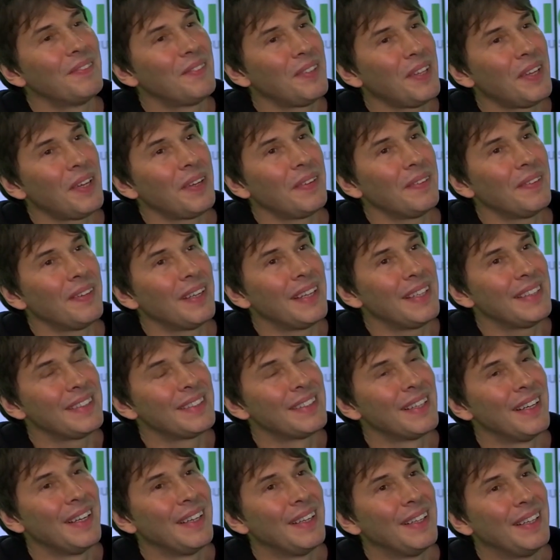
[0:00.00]
view
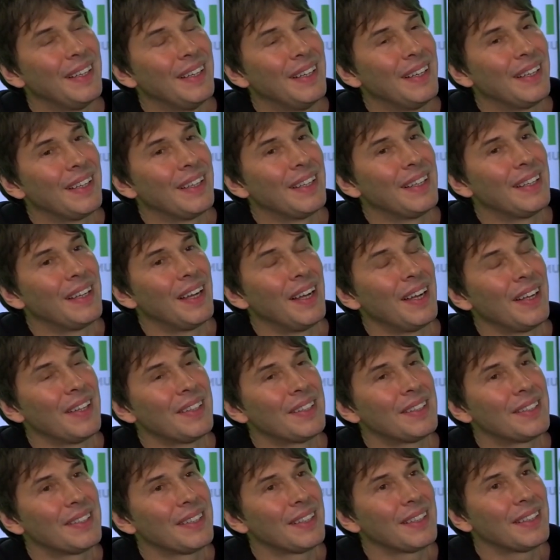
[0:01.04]
is
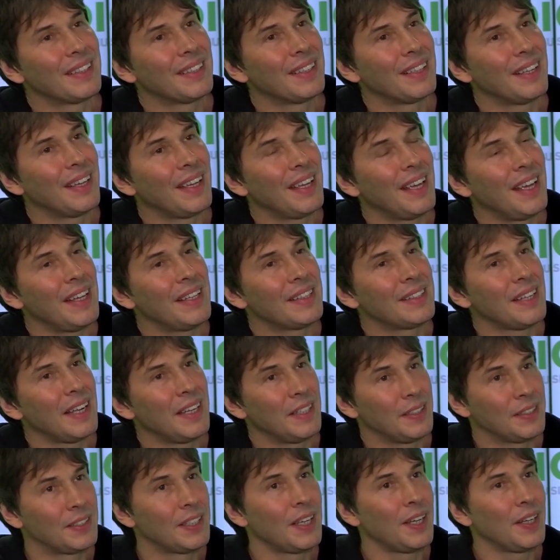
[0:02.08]

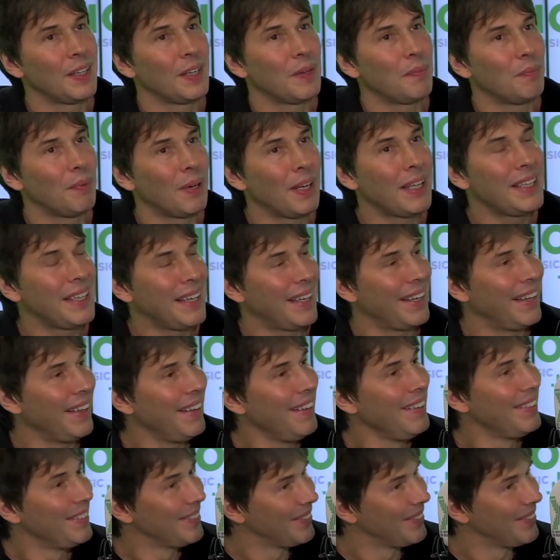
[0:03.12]
it's certainly bleaker,